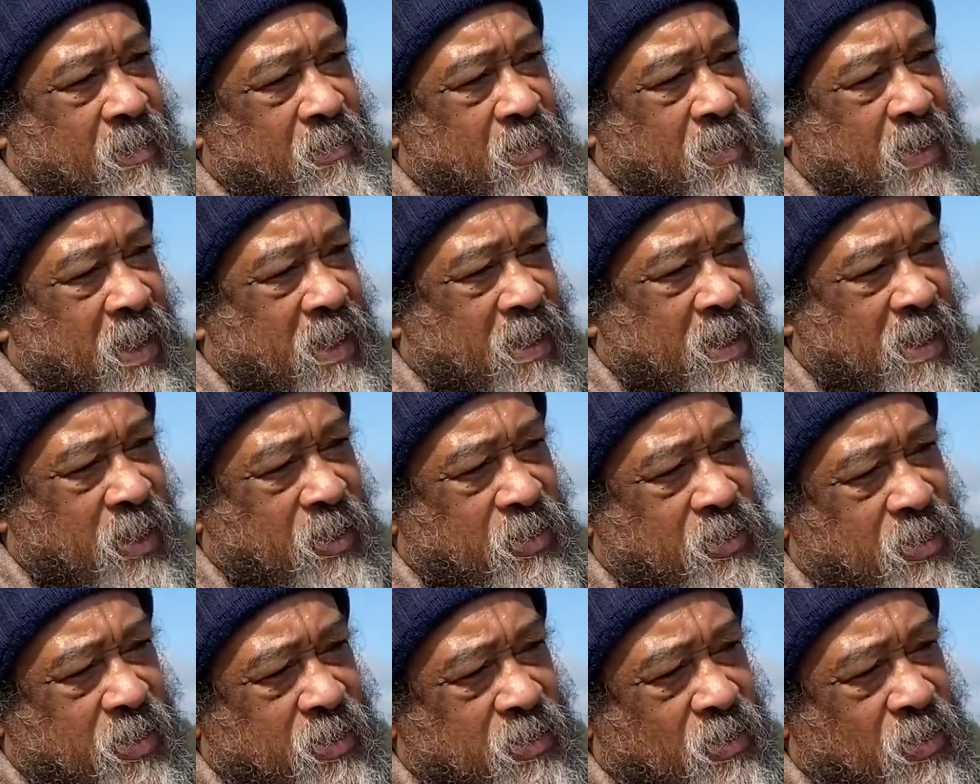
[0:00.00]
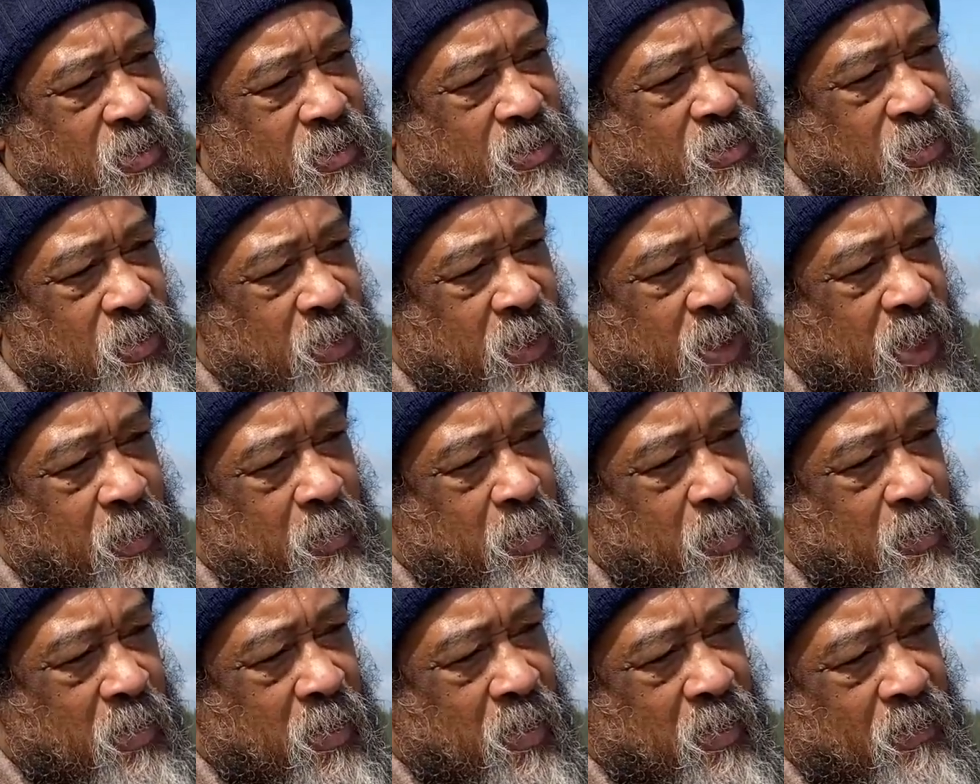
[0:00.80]
But attention is also
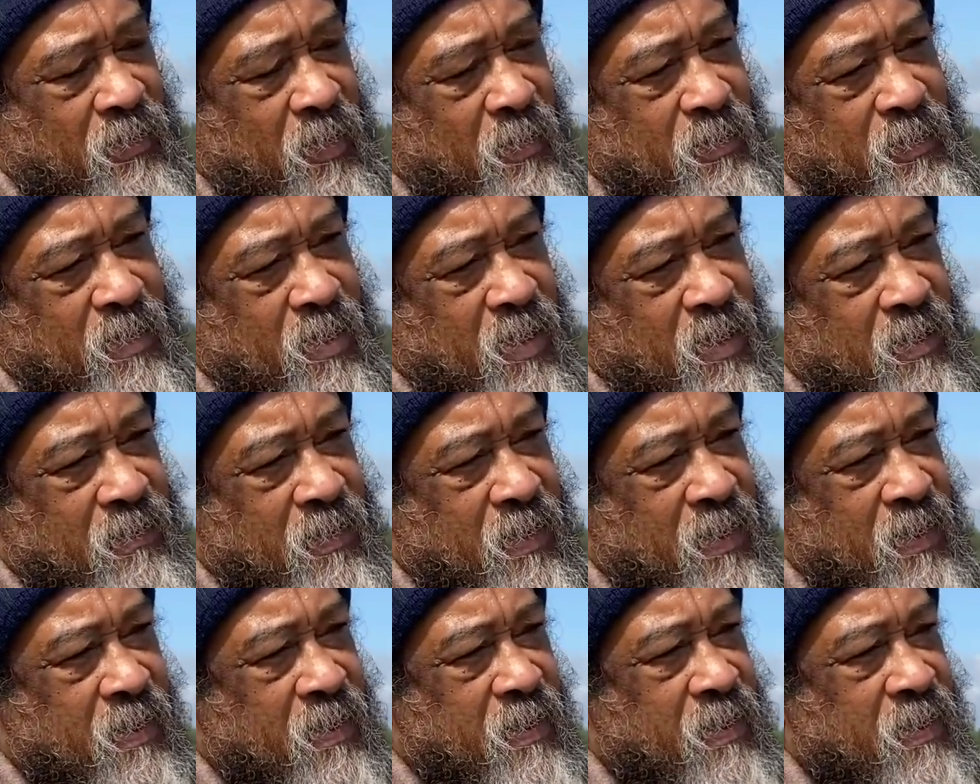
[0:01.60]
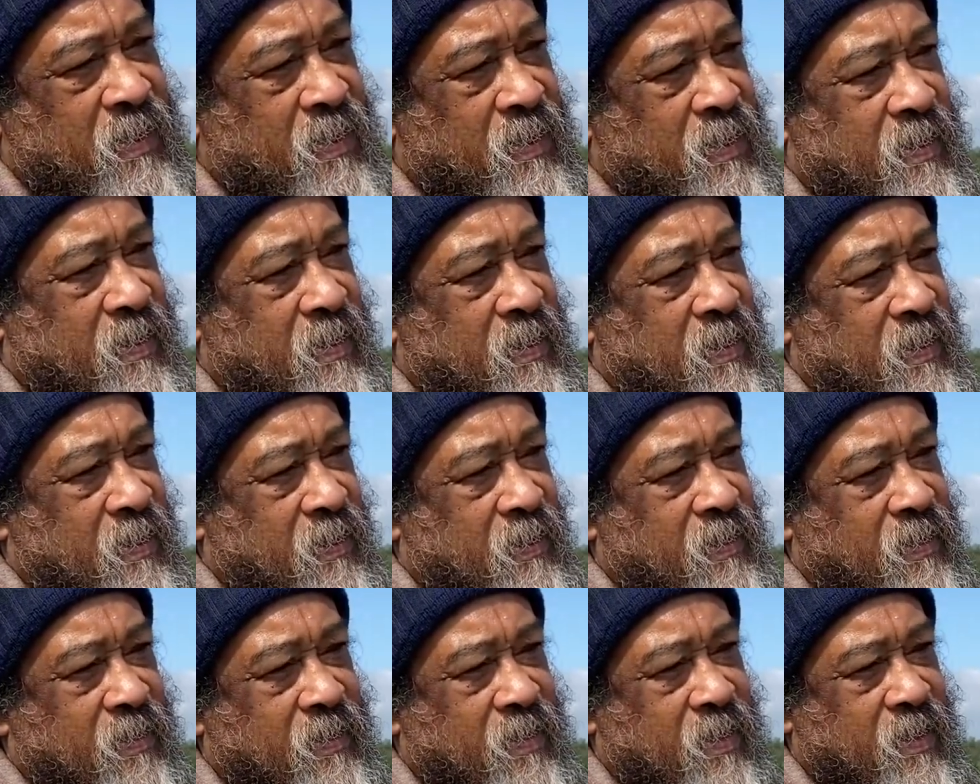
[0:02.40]
capable of observing, you
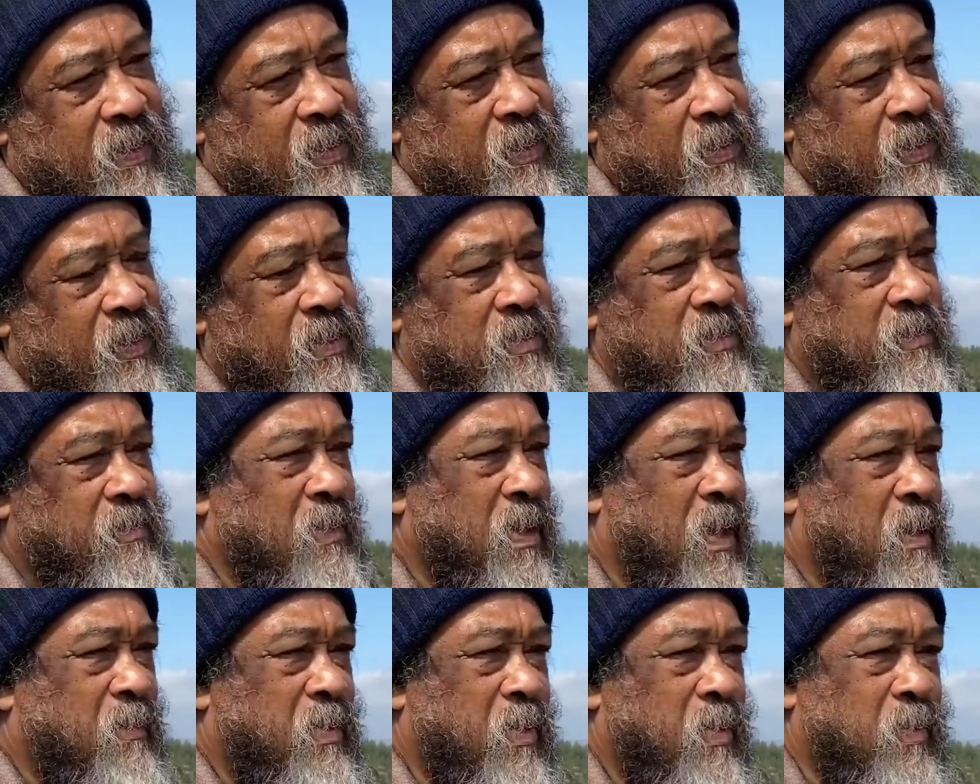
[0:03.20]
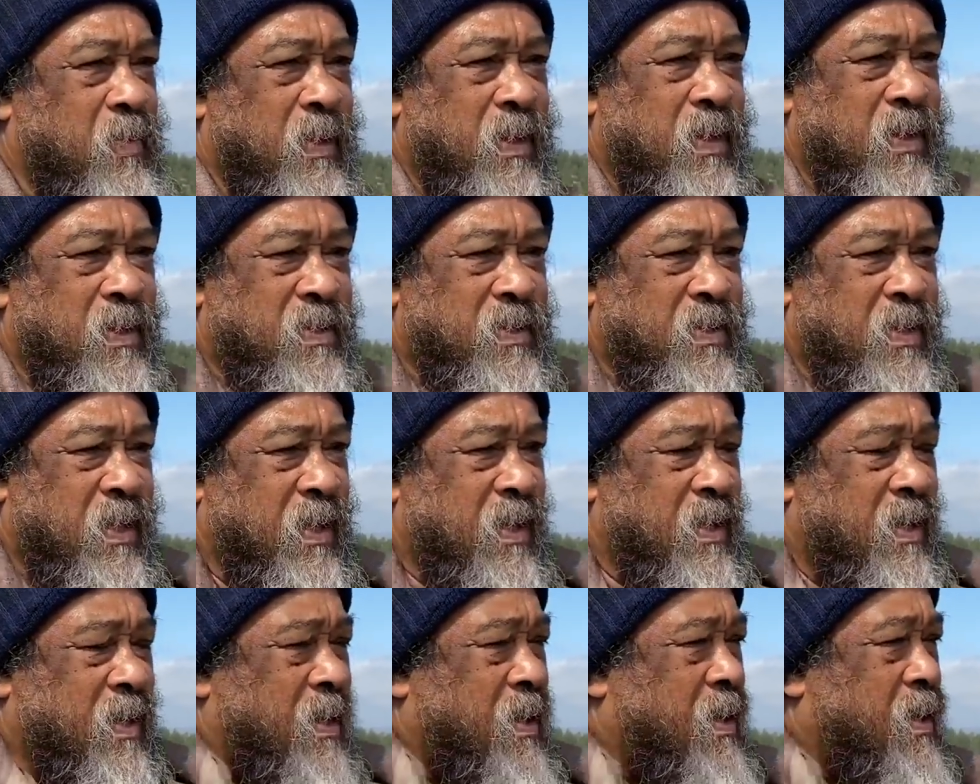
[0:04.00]
know. Because sometimes people can
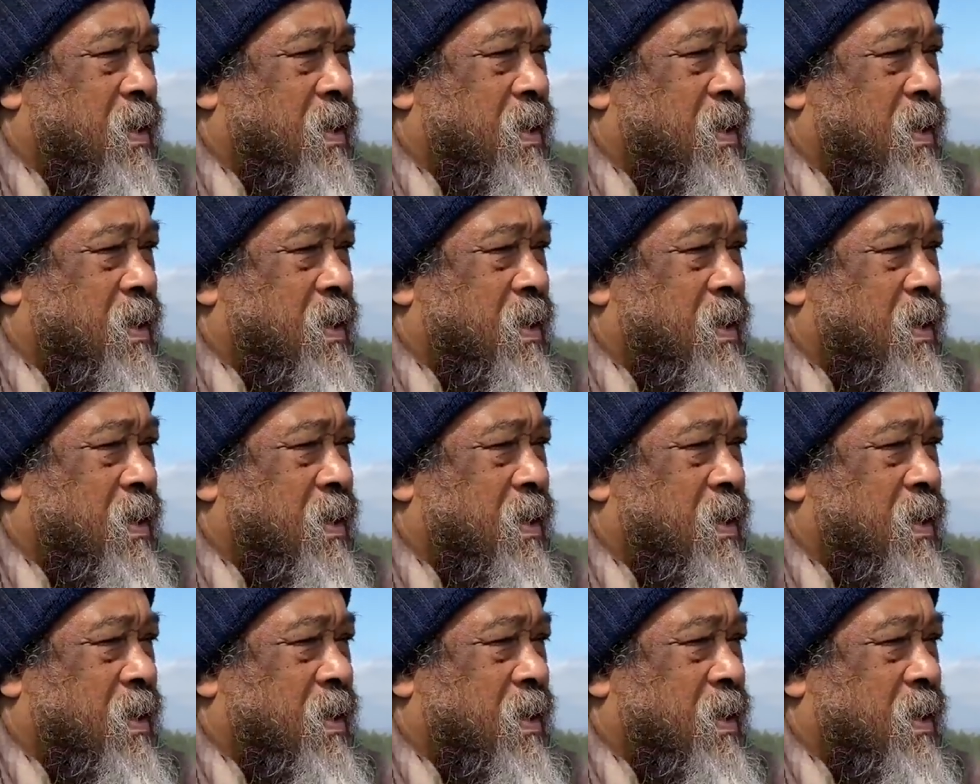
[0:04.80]
say,